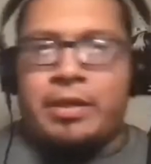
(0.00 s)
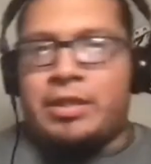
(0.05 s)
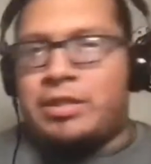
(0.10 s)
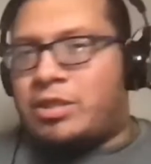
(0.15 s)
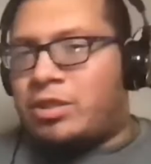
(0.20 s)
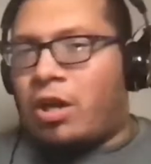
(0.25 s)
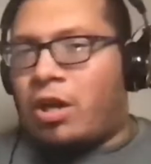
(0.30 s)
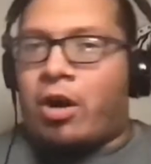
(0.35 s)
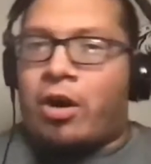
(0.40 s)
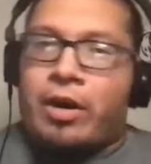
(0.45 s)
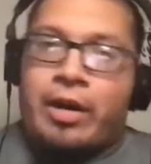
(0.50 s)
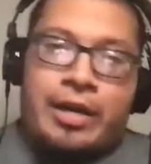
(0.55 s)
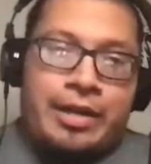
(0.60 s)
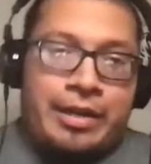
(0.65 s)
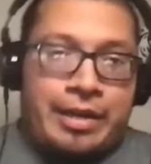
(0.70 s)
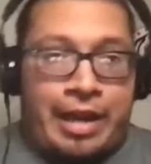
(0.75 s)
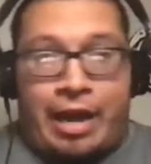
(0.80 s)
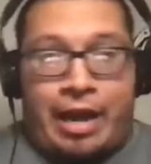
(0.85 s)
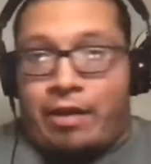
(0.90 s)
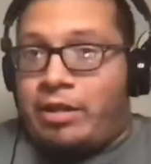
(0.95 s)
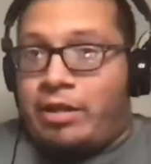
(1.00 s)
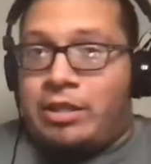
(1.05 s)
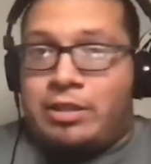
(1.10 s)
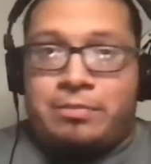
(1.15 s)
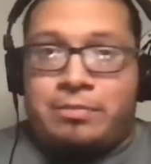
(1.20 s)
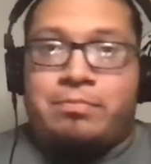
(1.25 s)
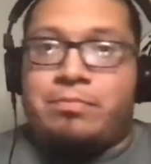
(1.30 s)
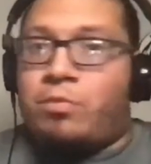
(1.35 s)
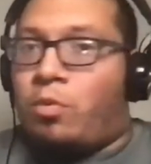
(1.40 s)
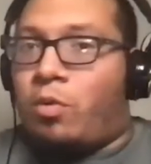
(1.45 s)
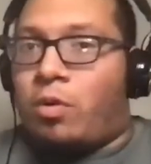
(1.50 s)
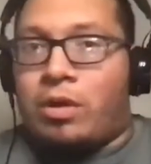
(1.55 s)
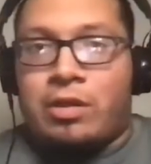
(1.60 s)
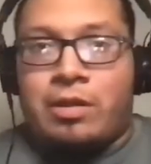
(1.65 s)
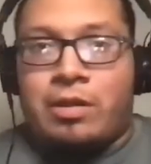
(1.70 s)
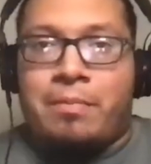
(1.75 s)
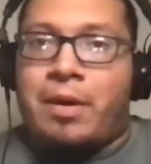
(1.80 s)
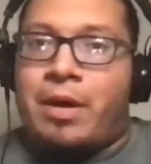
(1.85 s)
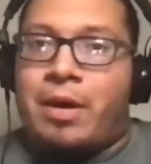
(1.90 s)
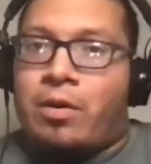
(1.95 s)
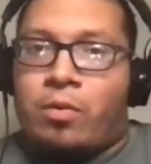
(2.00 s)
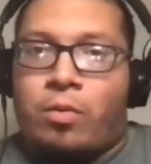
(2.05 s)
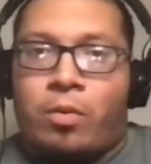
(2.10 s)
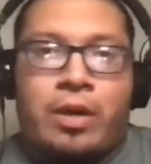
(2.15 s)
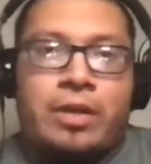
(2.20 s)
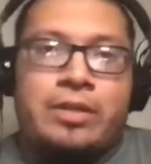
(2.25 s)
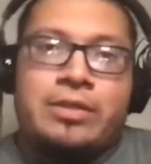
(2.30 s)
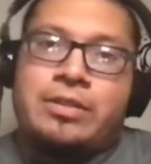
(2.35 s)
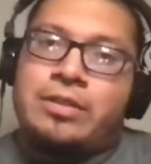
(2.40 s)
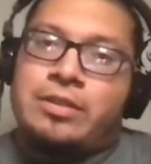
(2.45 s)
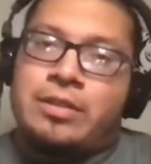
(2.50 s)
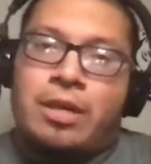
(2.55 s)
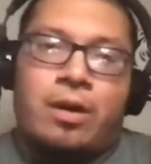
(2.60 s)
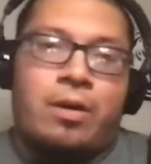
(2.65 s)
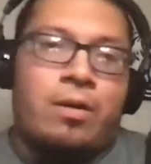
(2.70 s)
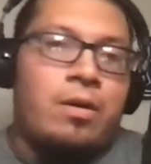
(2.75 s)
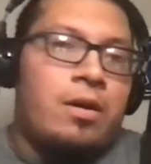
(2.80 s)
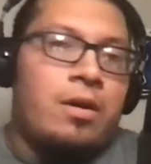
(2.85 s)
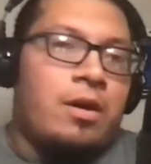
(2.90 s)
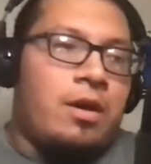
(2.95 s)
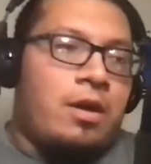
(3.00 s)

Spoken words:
He's sorry. And now he's one of the better ones. So